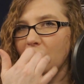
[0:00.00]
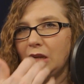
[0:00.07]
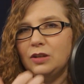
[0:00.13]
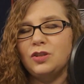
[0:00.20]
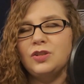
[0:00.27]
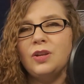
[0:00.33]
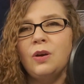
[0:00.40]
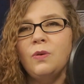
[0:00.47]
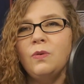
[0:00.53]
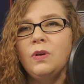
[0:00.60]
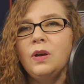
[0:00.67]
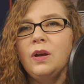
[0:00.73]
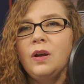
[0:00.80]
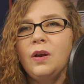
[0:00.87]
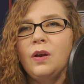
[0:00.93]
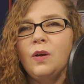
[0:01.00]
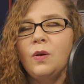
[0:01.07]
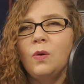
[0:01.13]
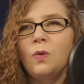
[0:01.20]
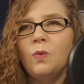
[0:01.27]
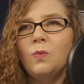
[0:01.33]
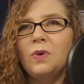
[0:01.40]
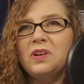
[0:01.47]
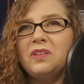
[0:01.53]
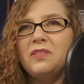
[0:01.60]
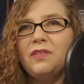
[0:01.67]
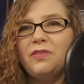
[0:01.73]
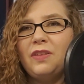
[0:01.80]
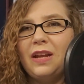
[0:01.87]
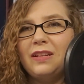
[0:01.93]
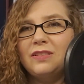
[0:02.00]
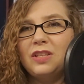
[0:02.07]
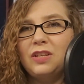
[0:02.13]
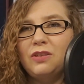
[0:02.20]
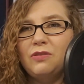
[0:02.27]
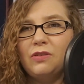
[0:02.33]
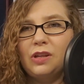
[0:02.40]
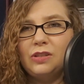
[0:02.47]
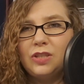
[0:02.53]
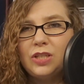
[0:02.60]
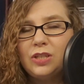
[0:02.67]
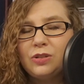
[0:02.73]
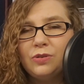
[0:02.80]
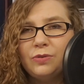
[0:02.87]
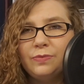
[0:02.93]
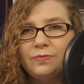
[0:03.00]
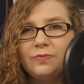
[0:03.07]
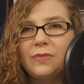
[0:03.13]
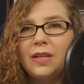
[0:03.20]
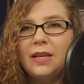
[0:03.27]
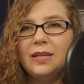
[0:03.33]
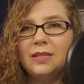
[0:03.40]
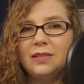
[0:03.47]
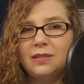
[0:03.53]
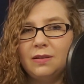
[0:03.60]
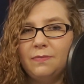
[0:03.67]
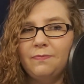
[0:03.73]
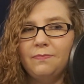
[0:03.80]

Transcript: So one of the things that you can do is